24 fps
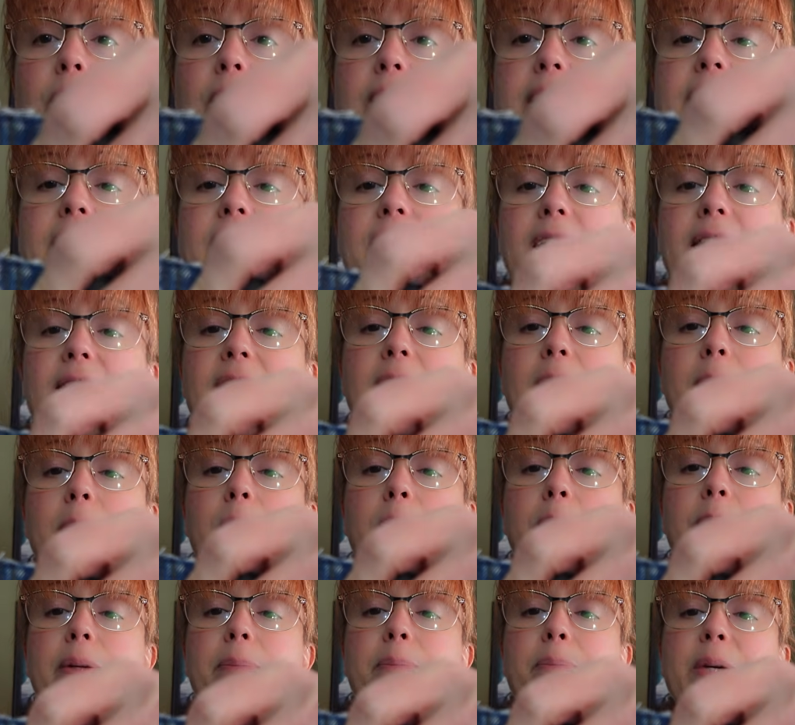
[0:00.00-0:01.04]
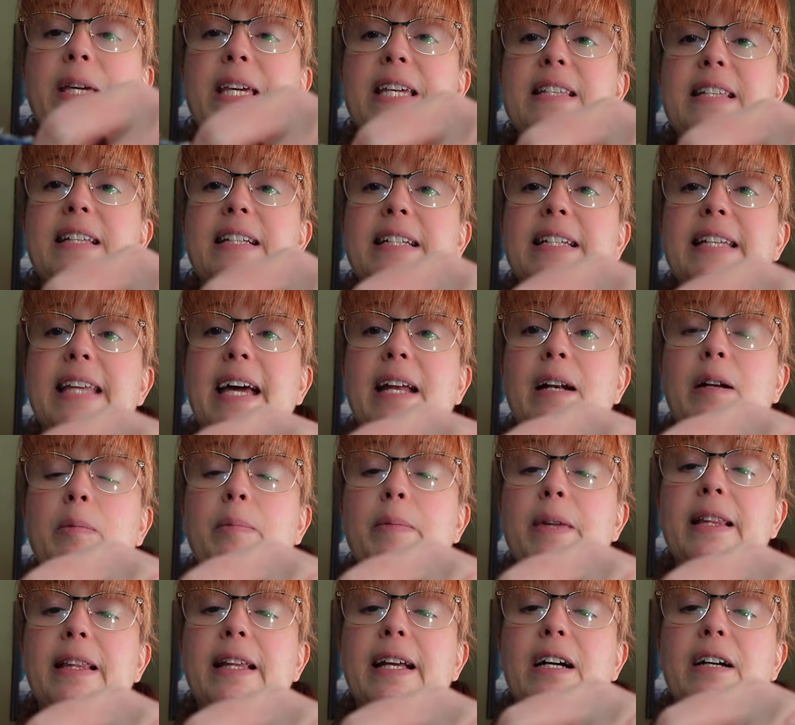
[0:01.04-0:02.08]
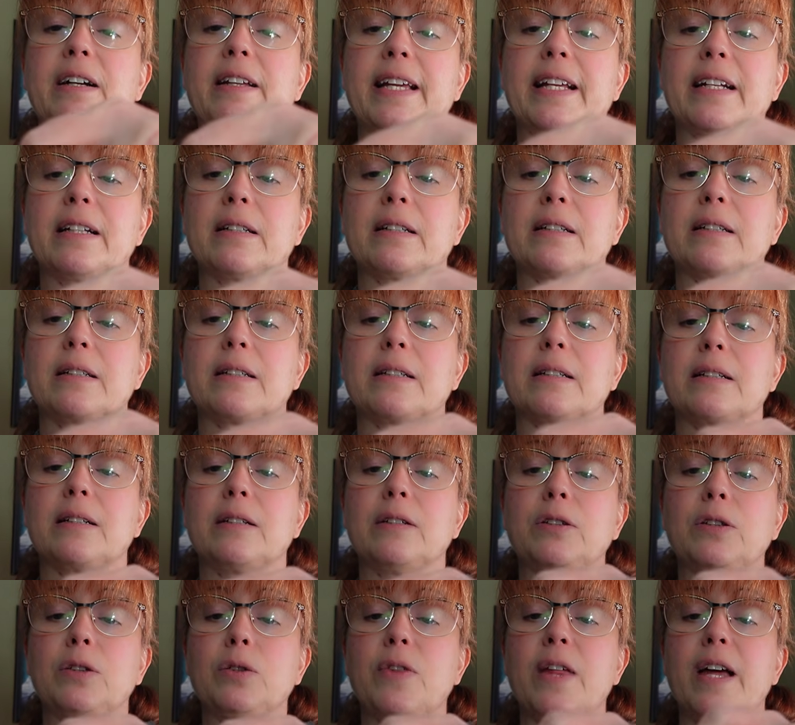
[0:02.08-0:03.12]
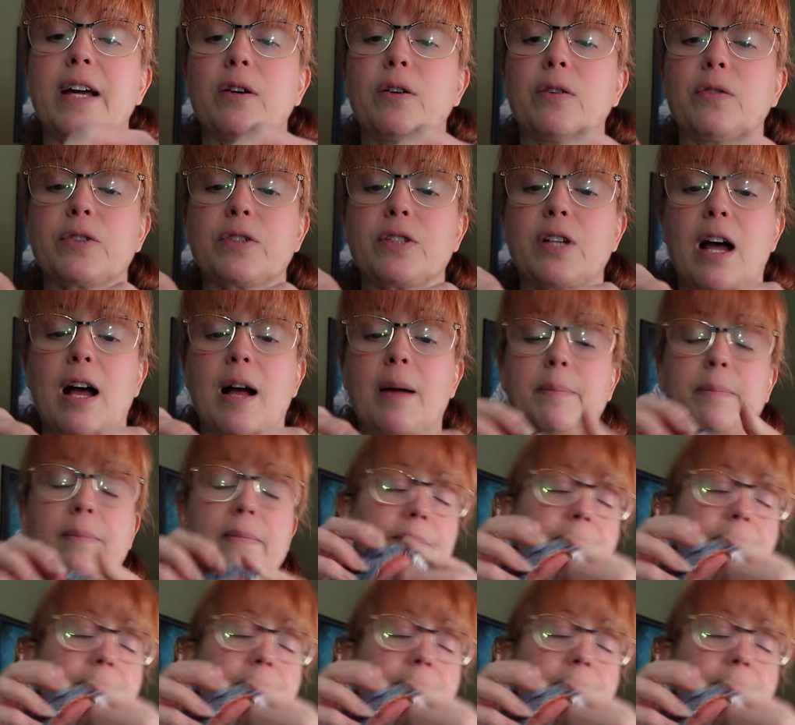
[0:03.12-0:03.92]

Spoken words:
right there. I think I'm gonna put a piece of denim in there and then glue that over top.